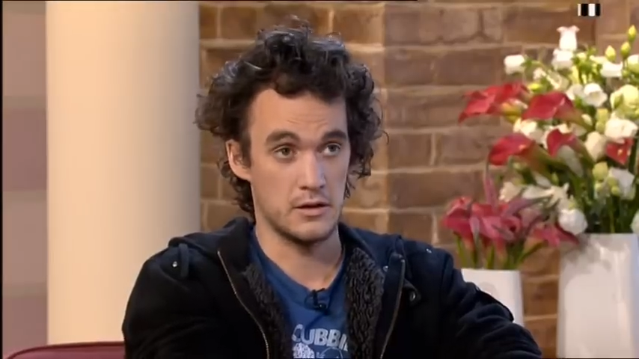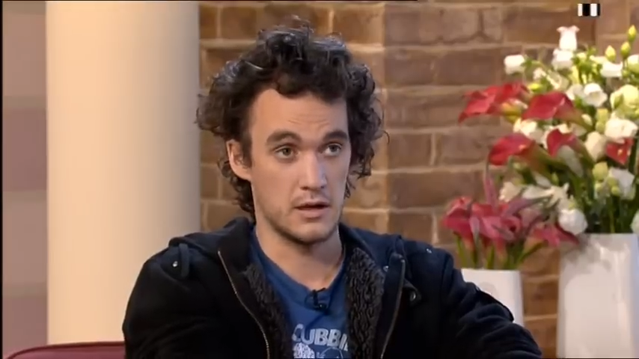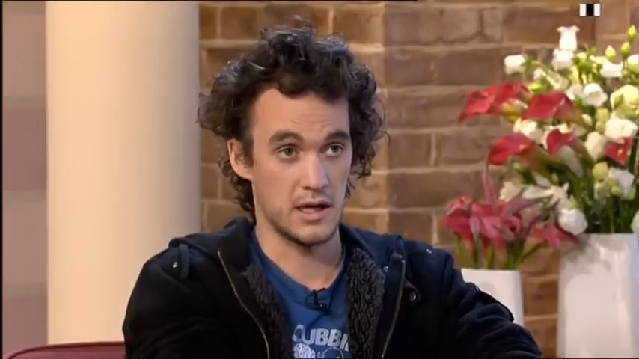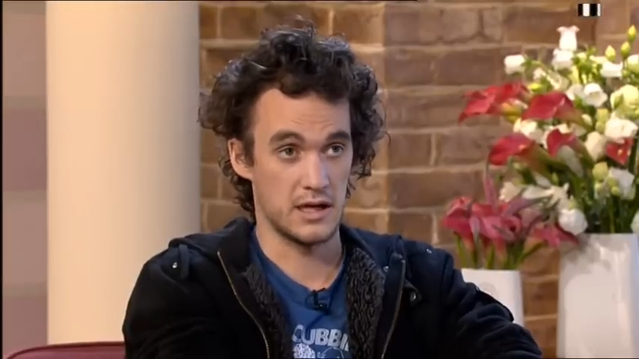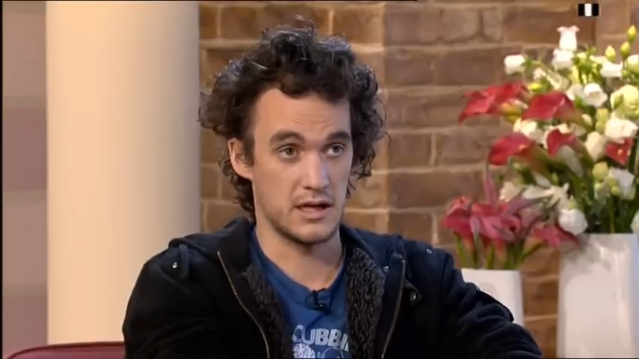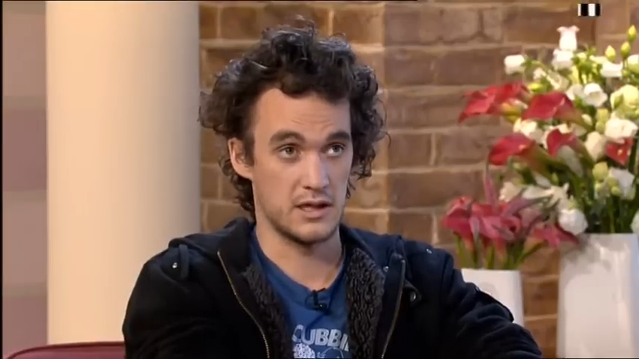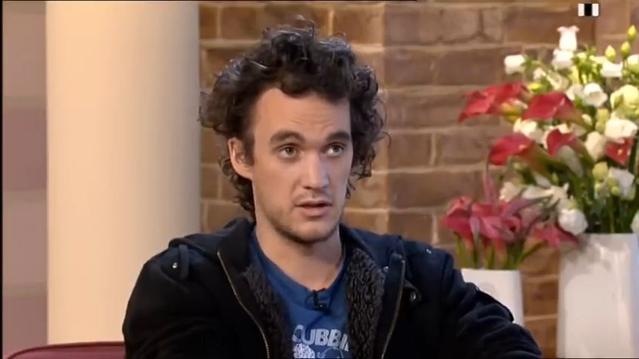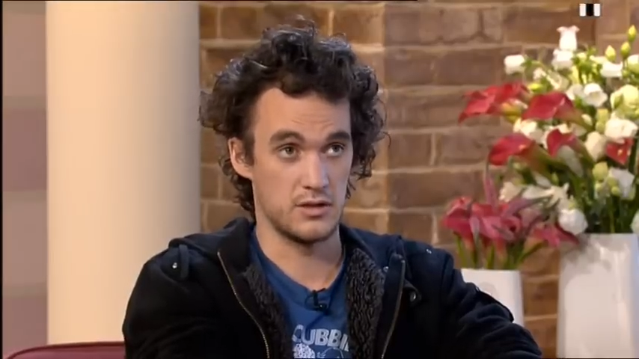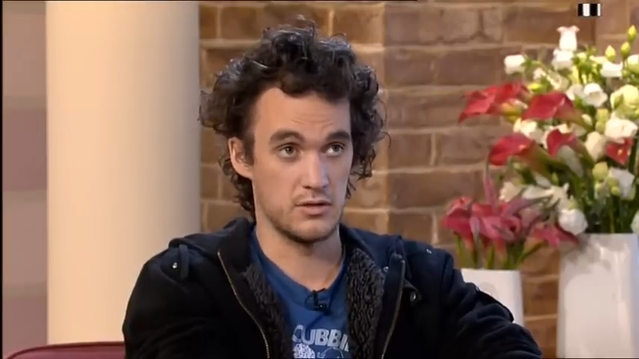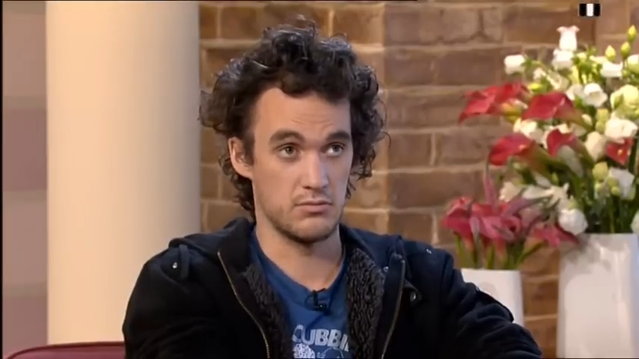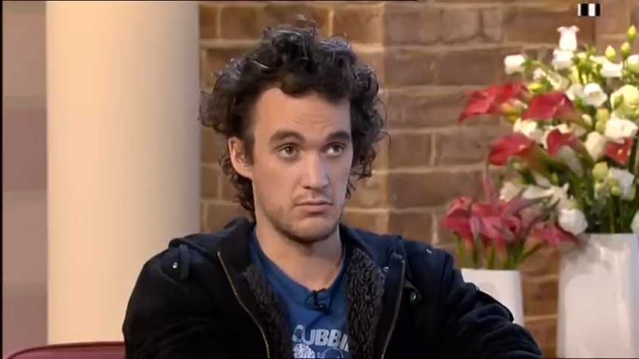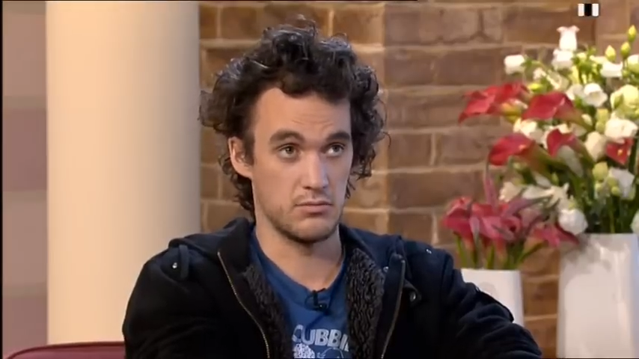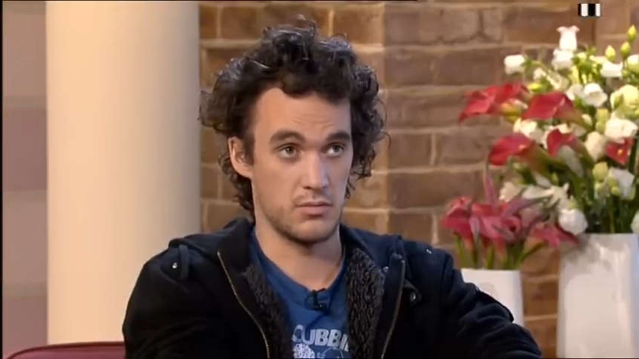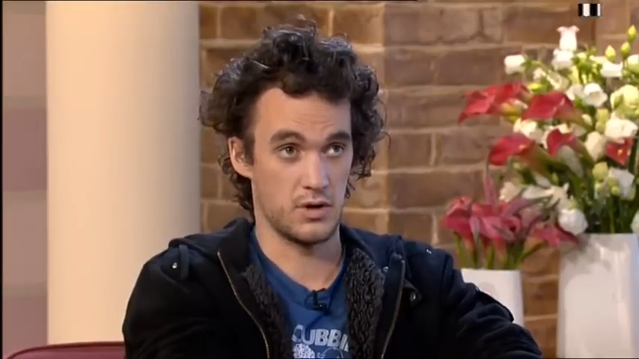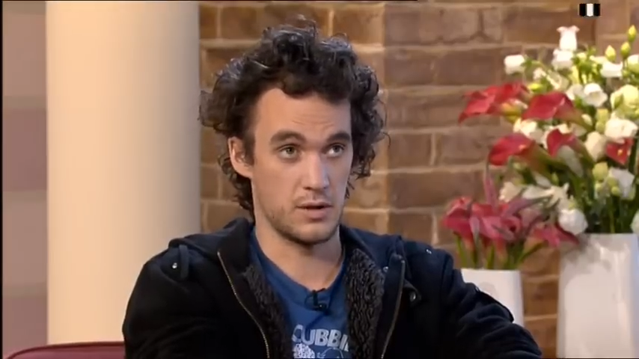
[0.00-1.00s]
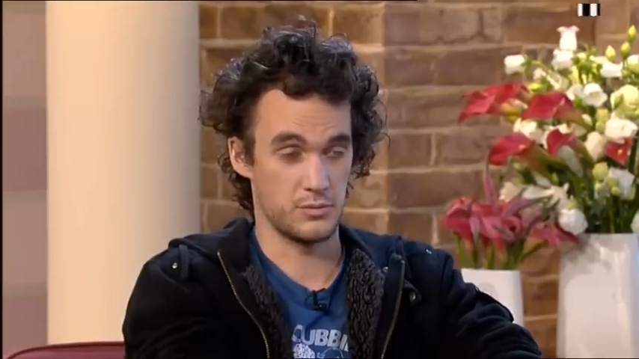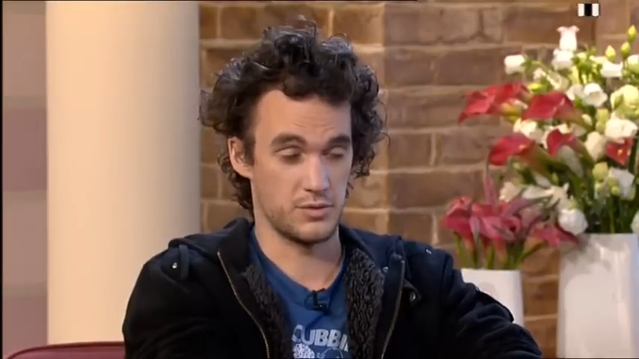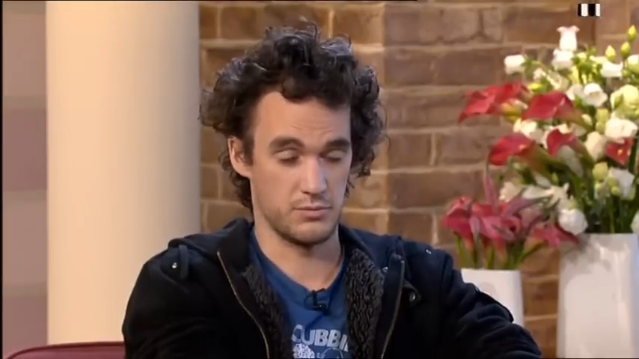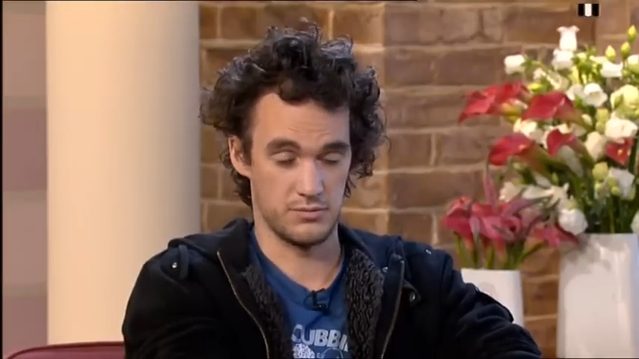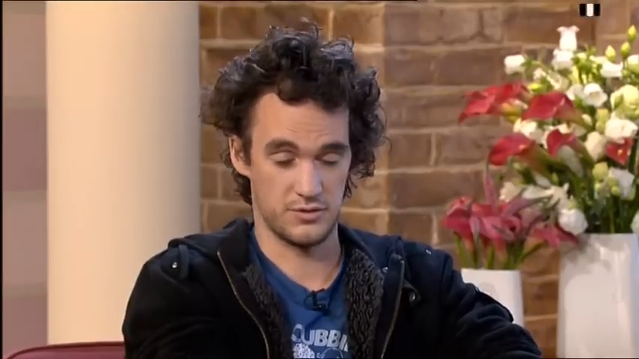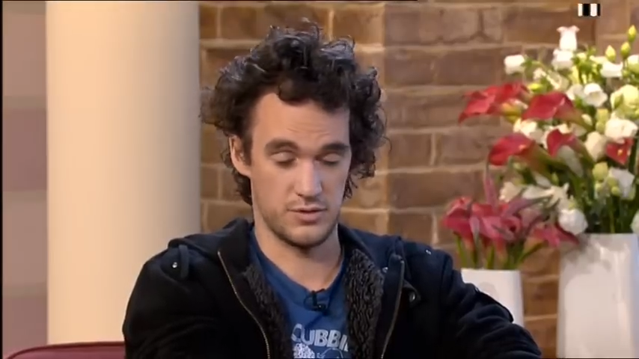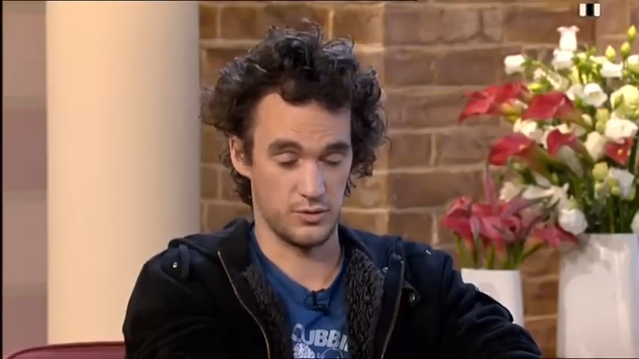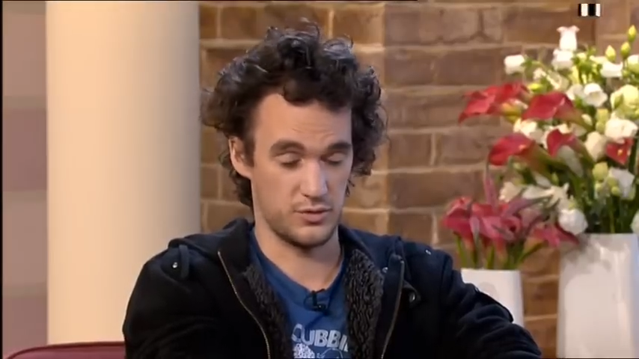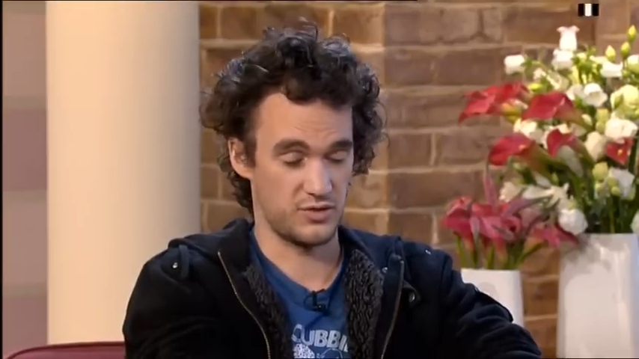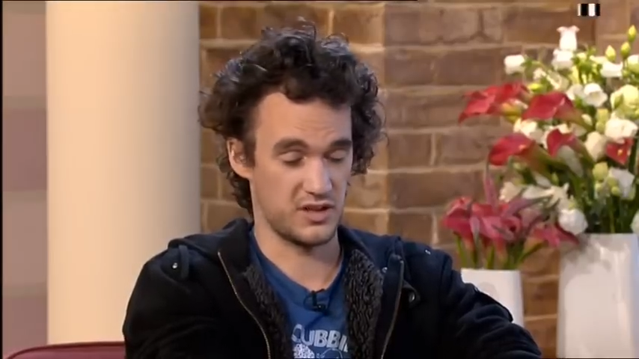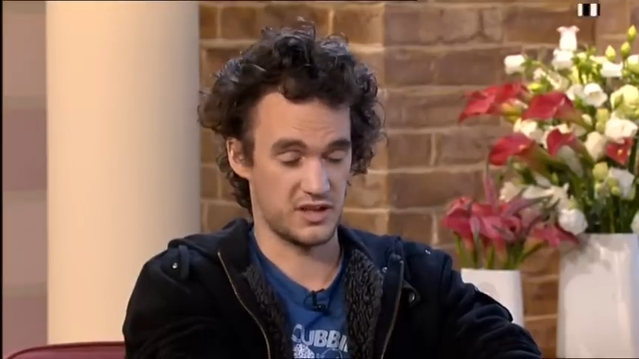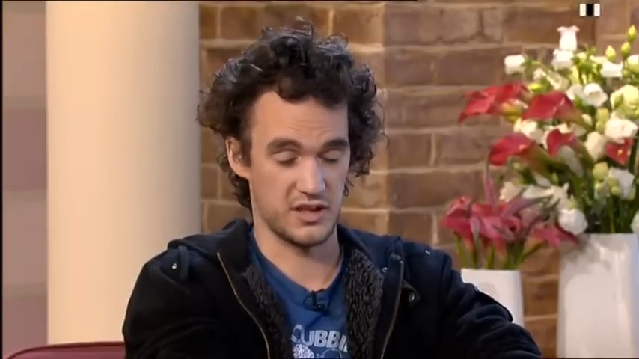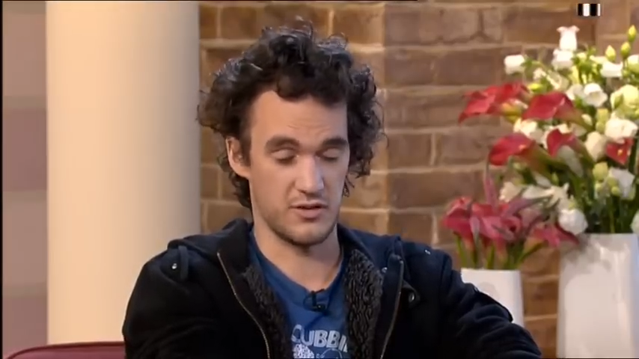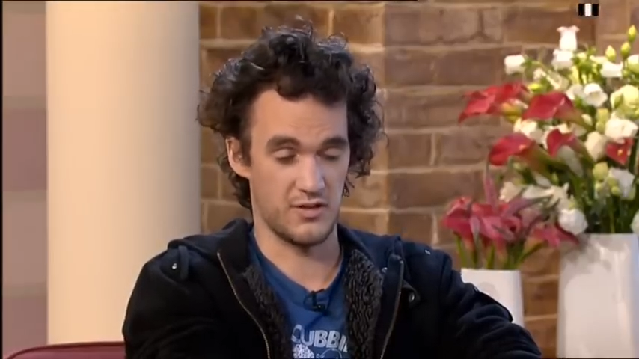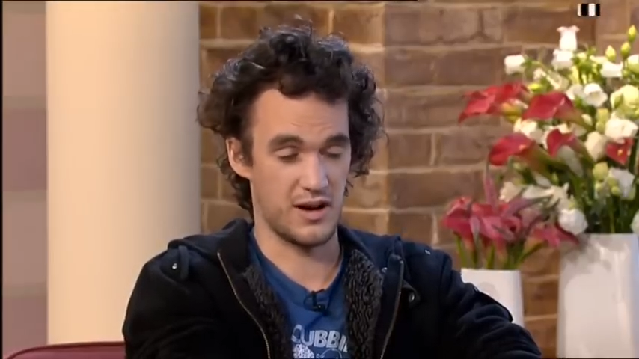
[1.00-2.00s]
And I'm still
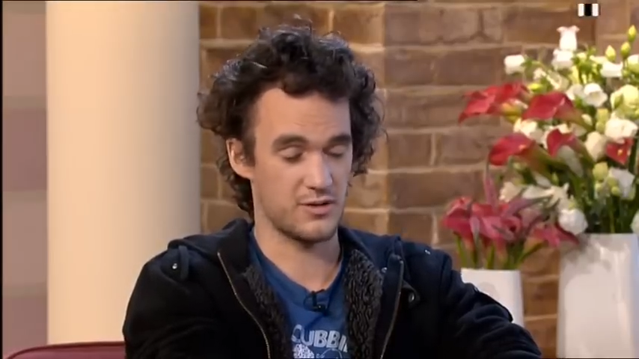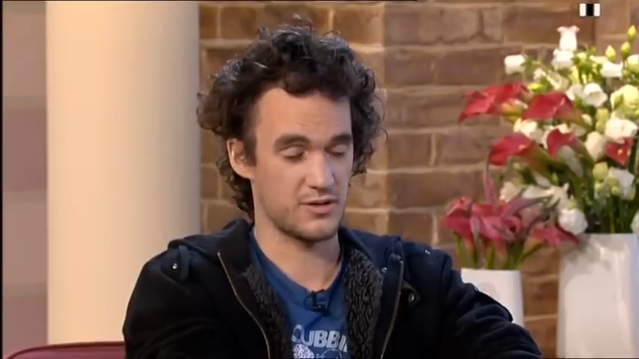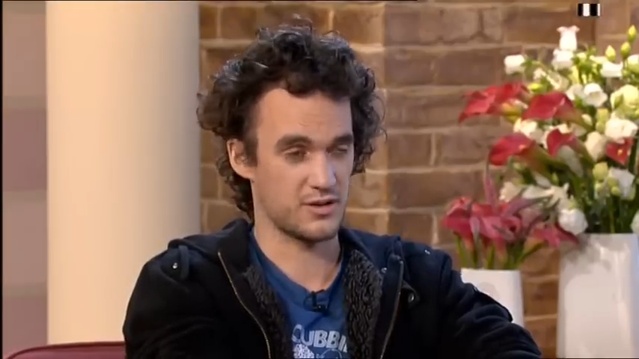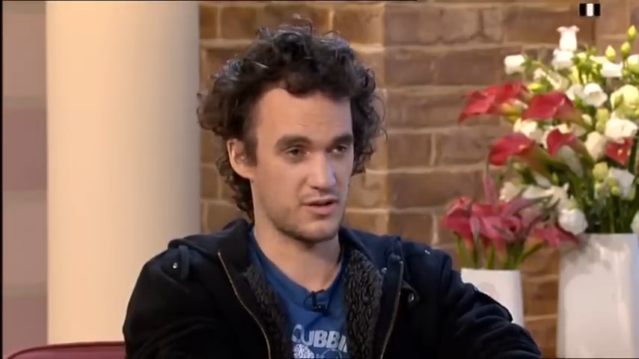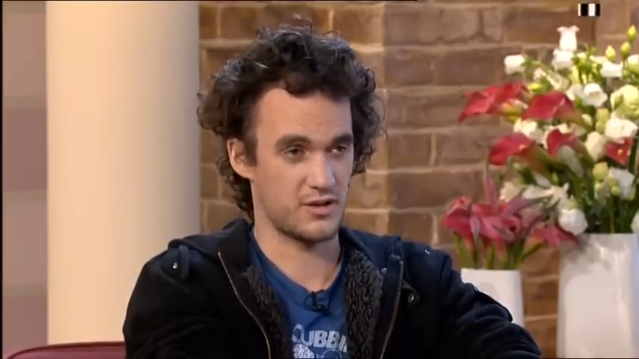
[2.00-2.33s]
sticking around, and